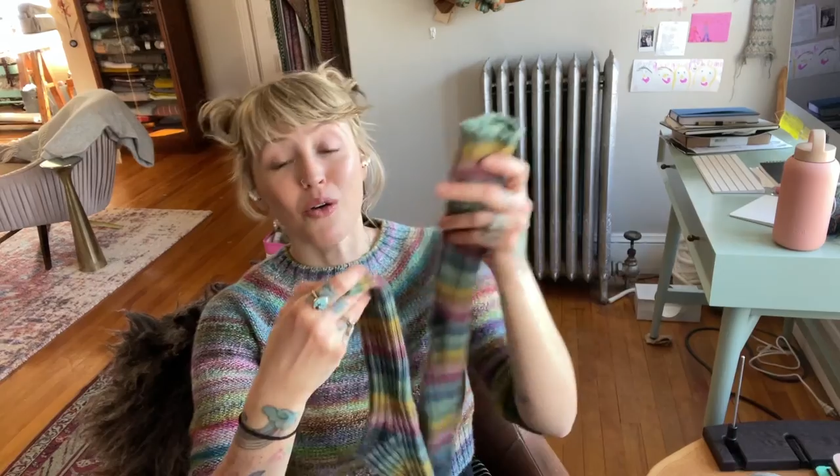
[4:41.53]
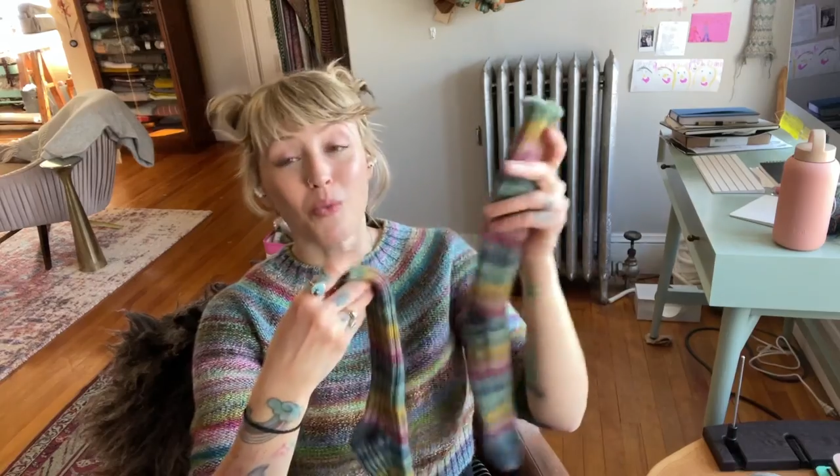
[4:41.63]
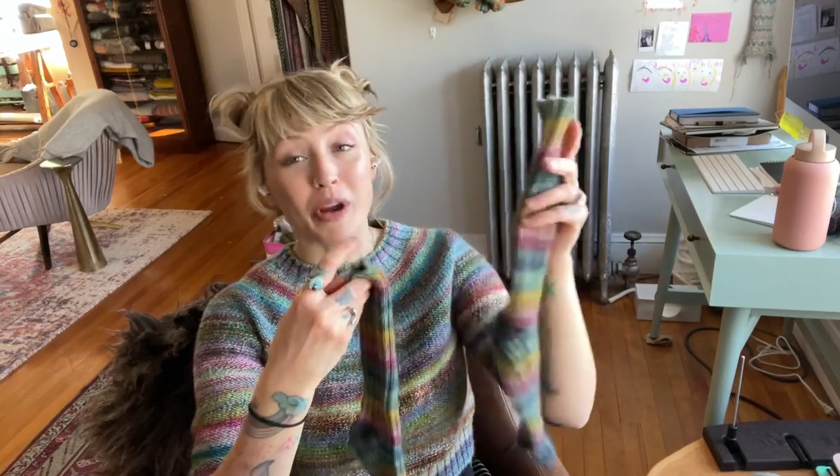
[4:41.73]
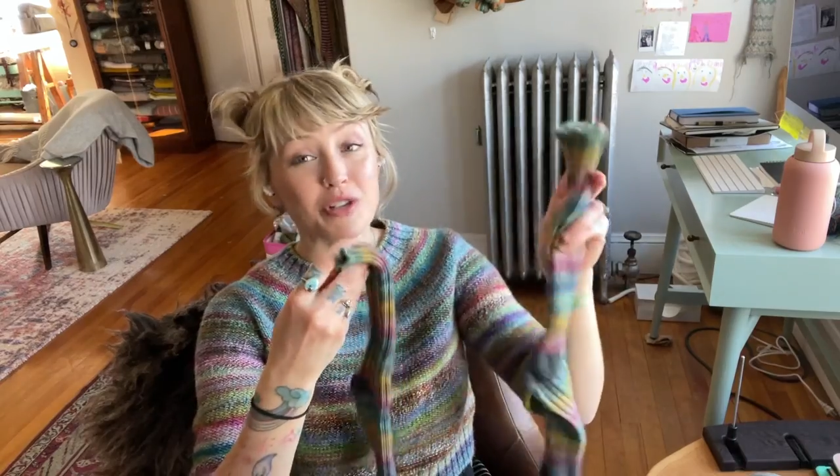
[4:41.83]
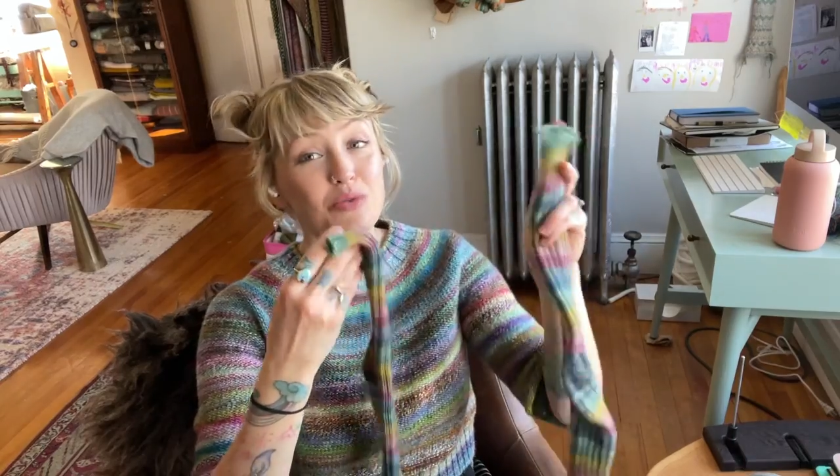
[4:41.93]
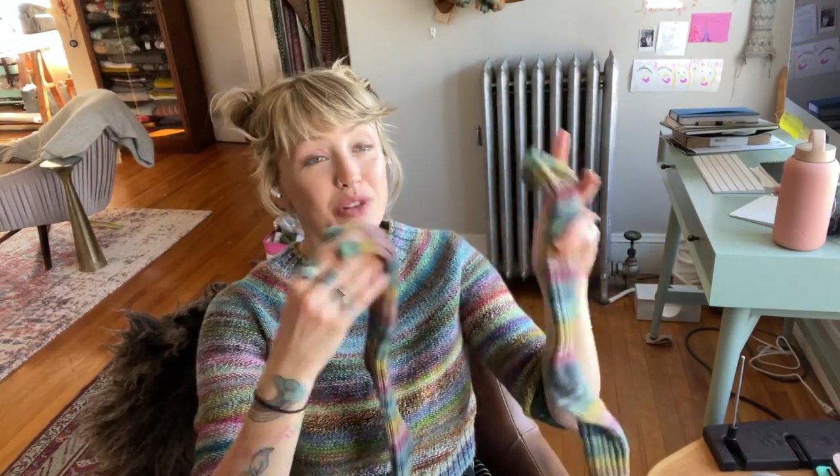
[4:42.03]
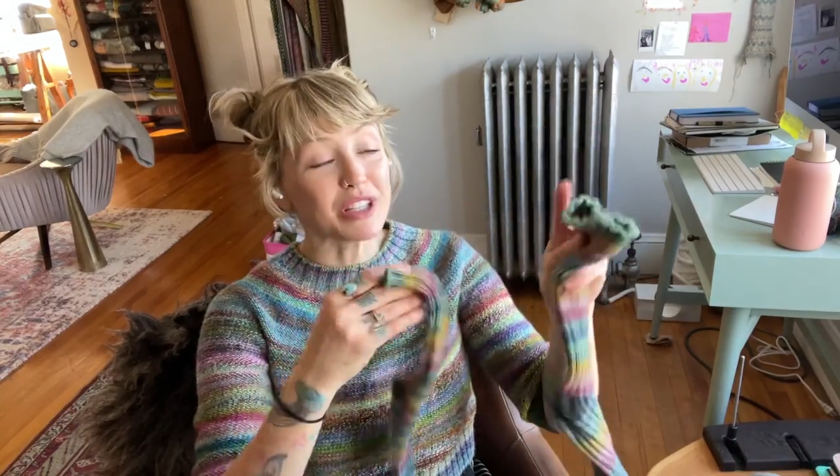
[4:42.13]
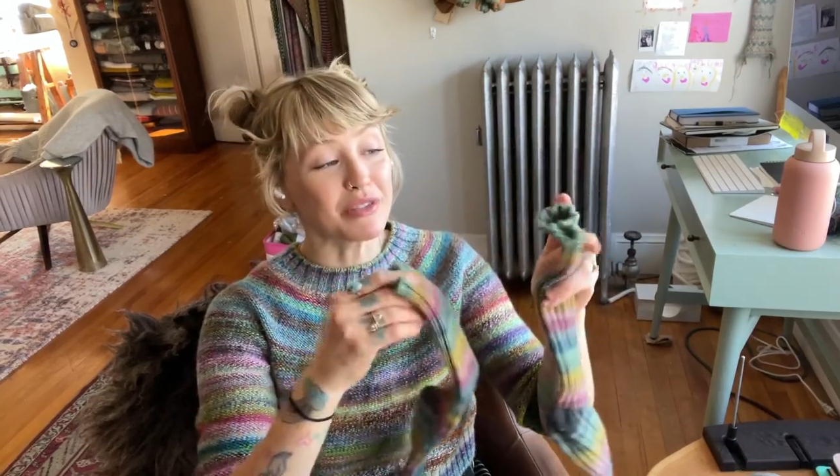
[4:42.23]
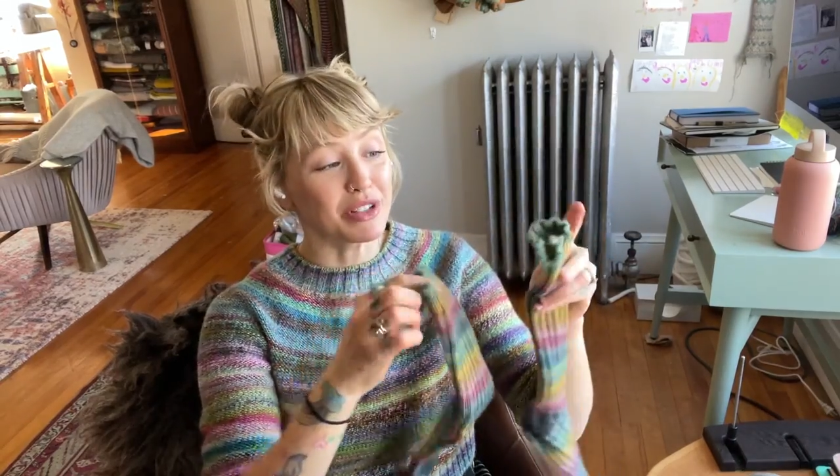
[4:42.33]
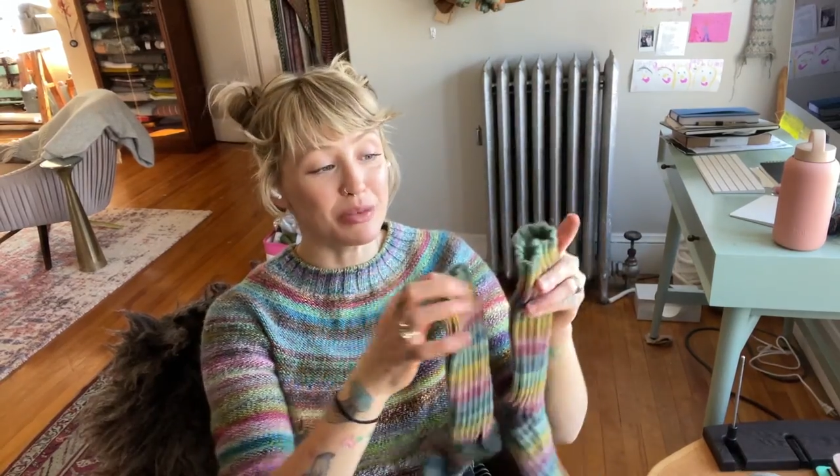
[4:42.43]
when you
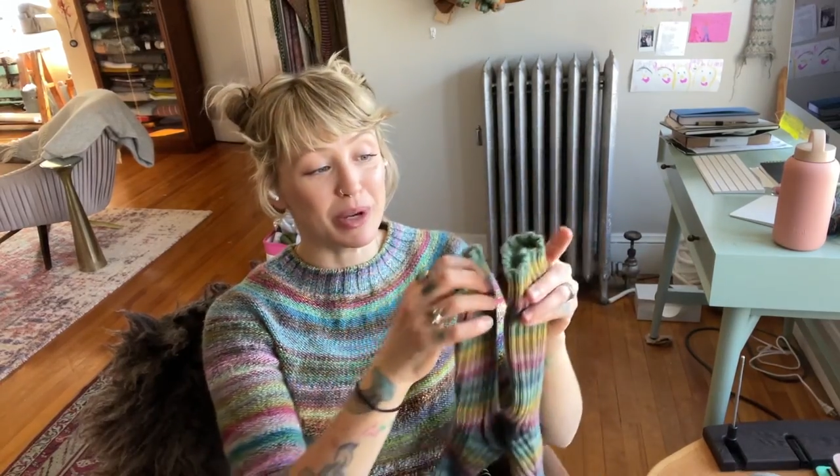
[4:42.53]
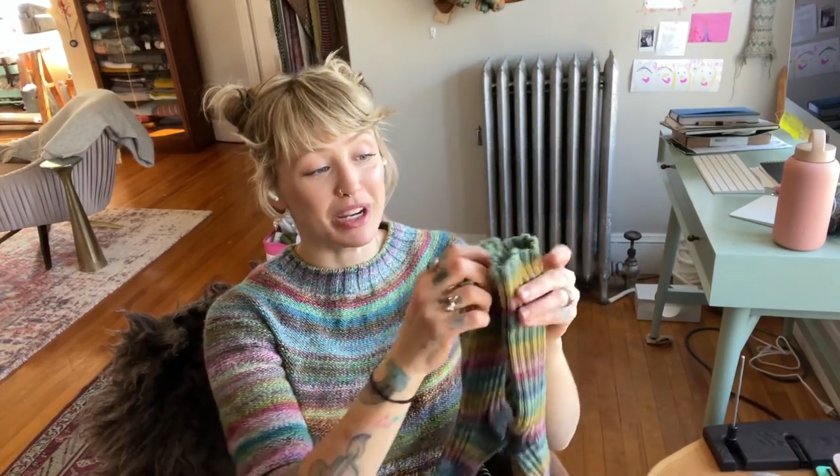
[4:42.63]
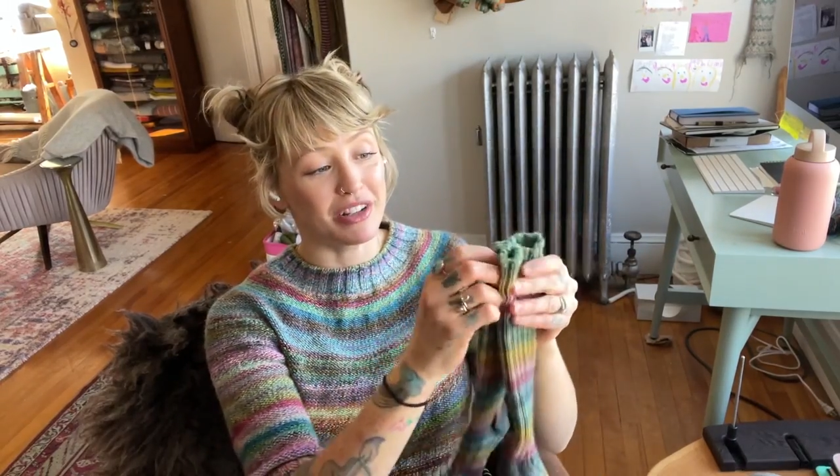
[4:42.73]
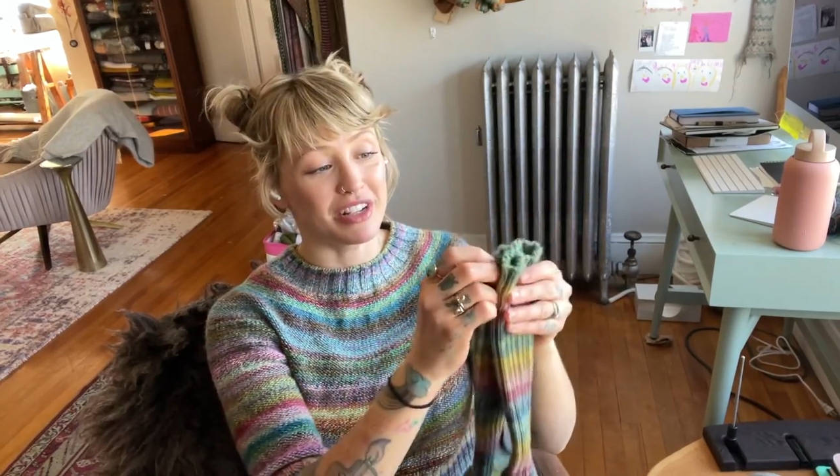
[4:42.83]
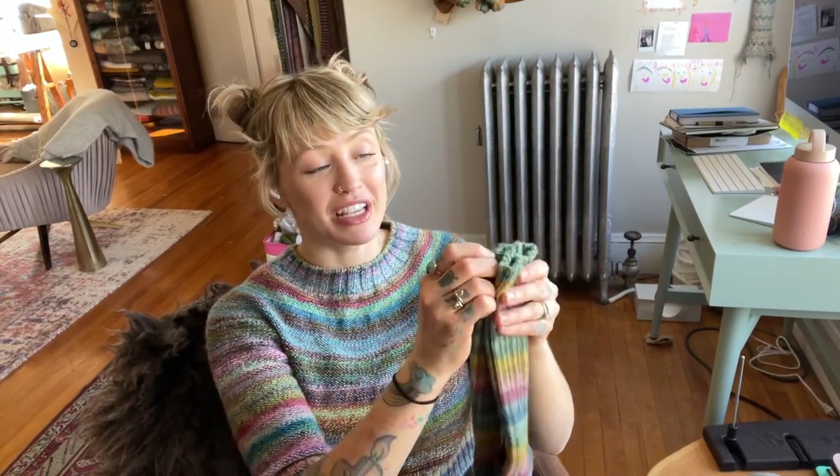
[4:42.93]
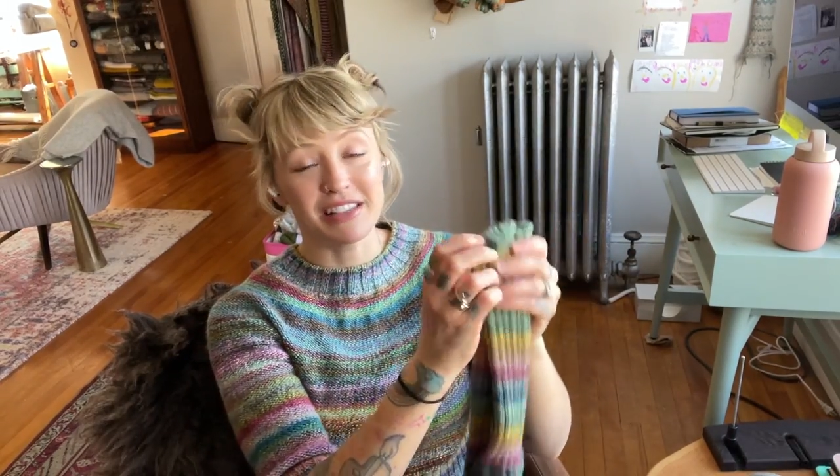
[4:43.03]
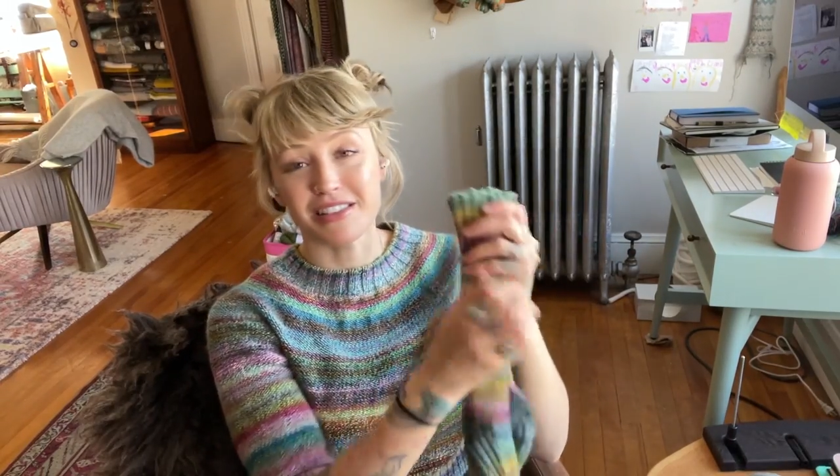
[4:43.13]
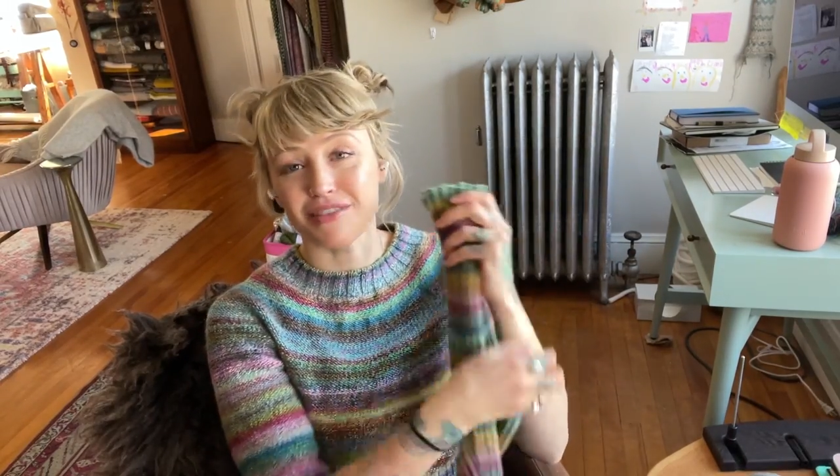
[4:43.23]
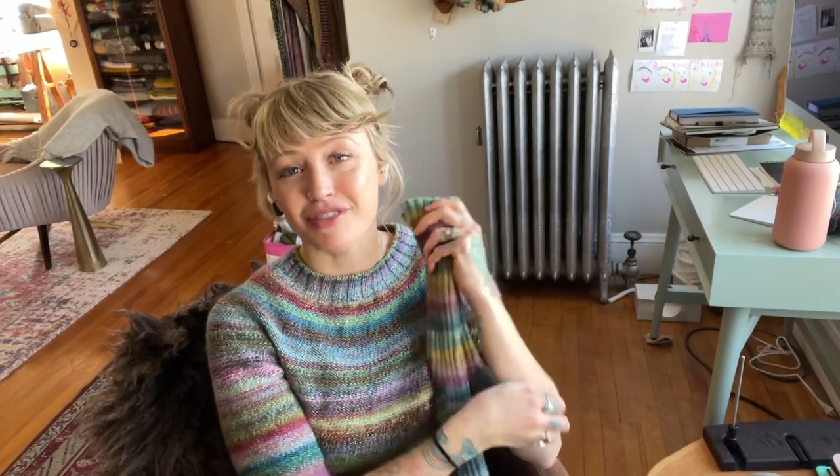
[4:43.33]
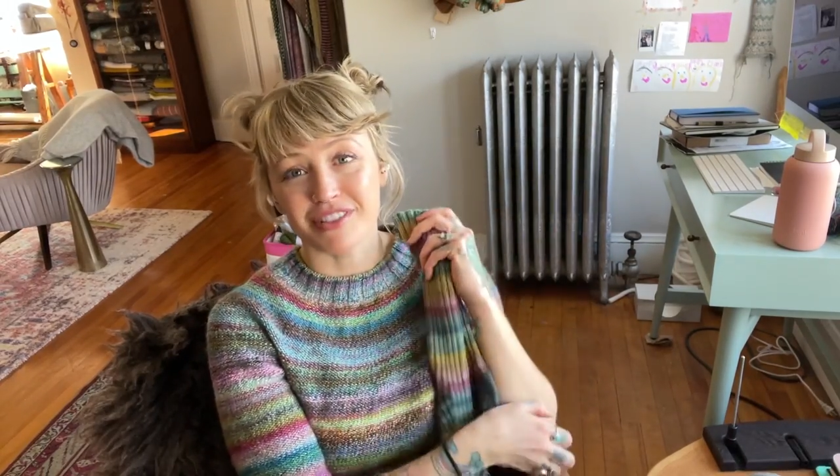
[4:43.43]
really, really wear your knits,
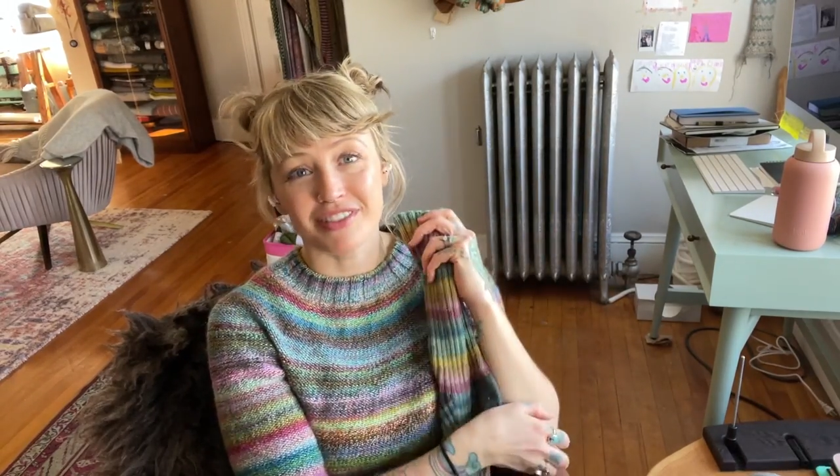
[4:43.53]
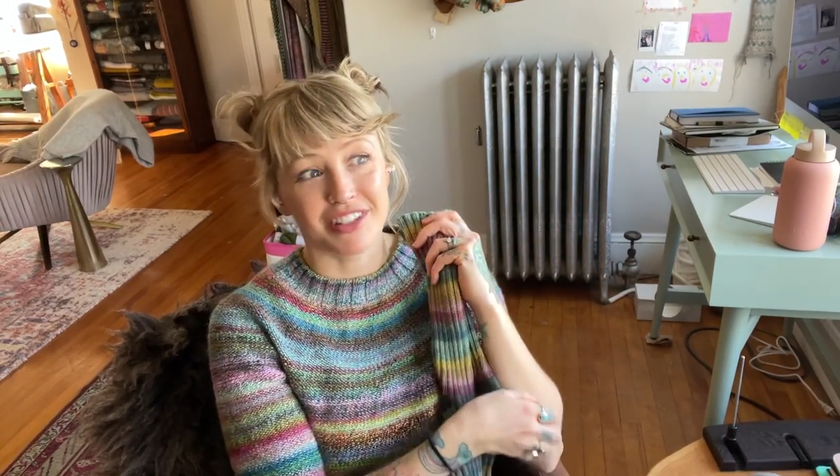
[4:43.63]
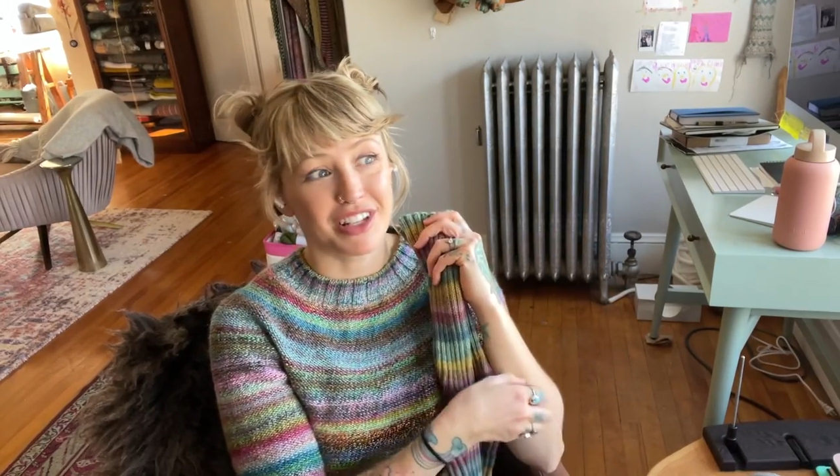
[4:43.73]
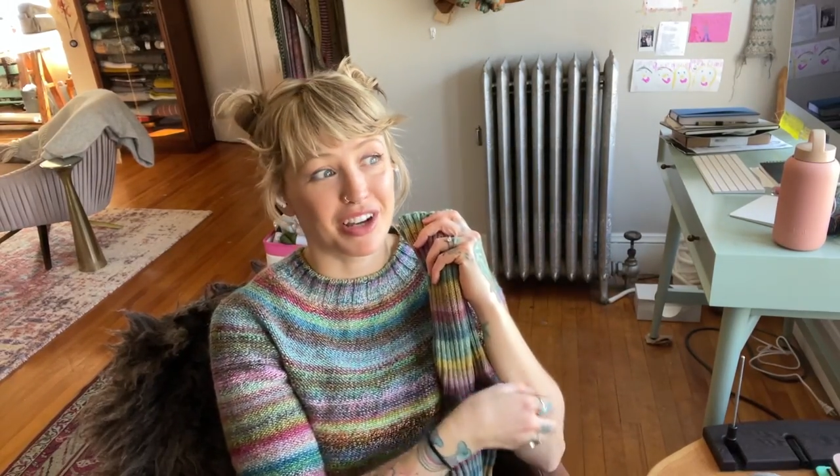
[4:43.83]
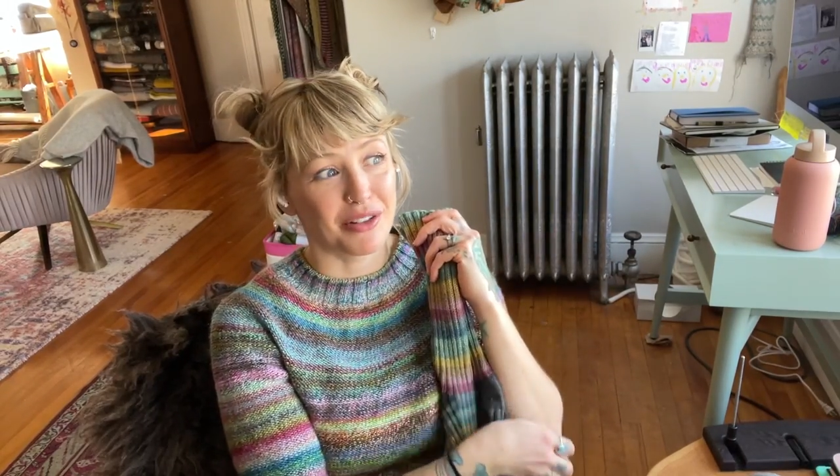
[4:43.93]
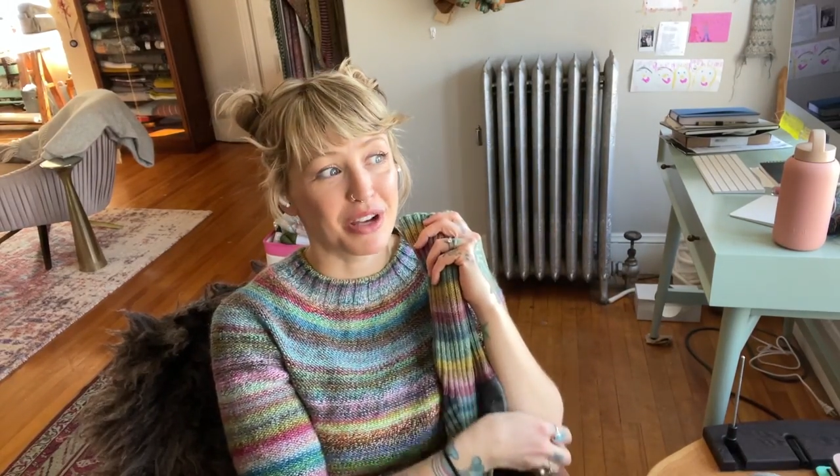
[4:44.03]
you you know,